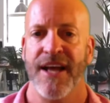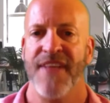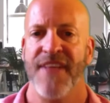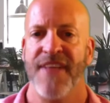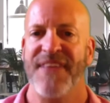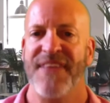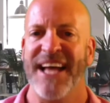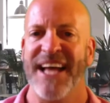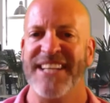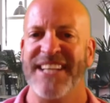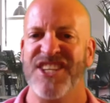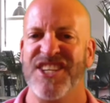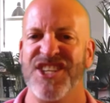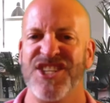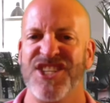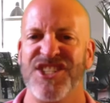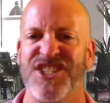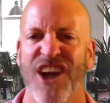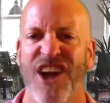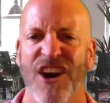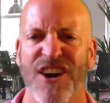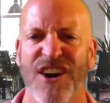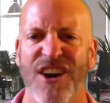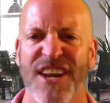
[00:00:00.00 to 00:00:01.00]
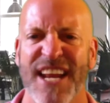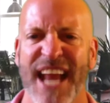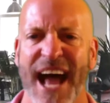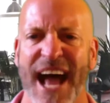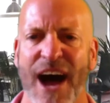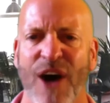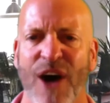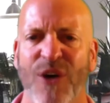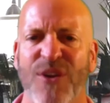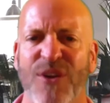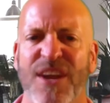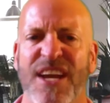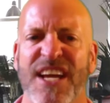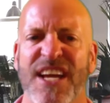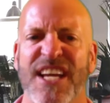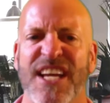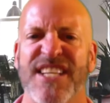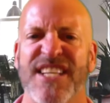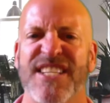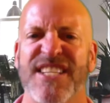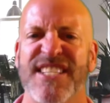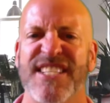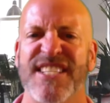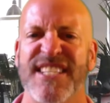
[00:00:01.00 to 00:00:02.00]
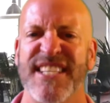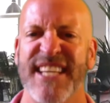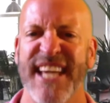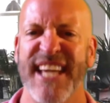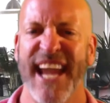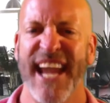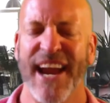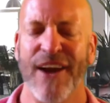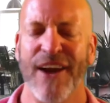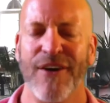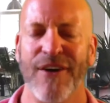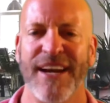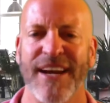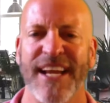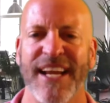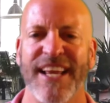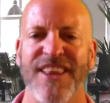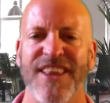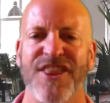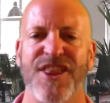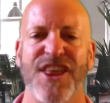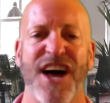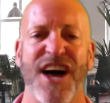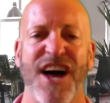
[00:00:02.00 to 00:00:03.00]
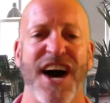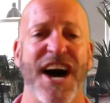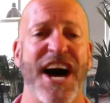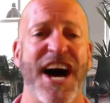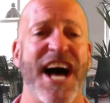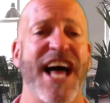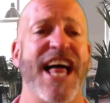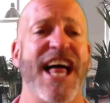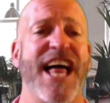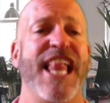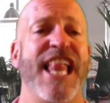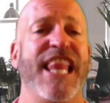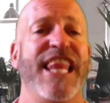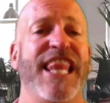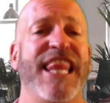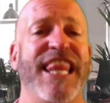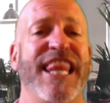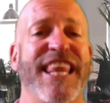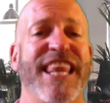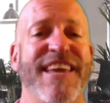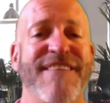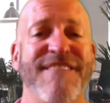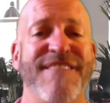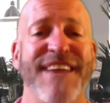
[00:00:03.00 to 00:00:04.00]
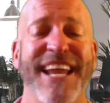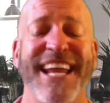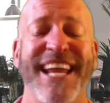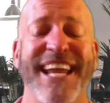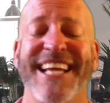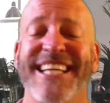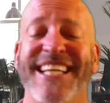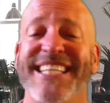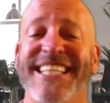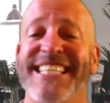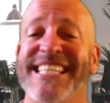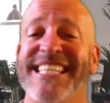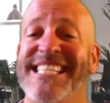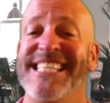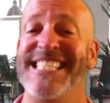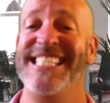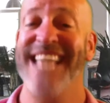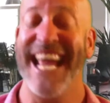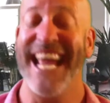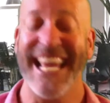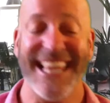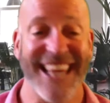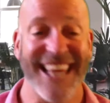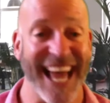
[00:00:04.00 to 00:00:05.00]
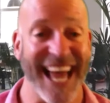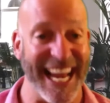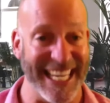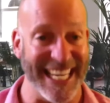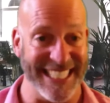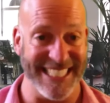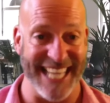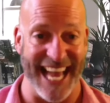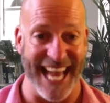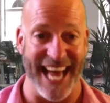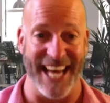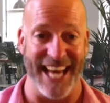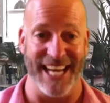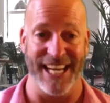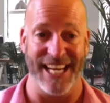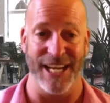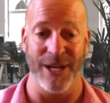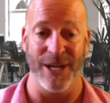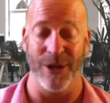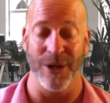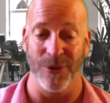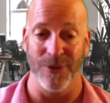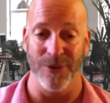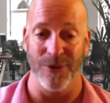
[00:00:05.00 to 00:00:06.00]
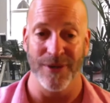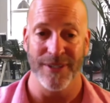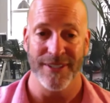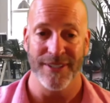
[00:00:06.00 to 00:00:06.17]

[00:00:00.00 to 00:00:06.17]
that started out scaring the living daylights out of you?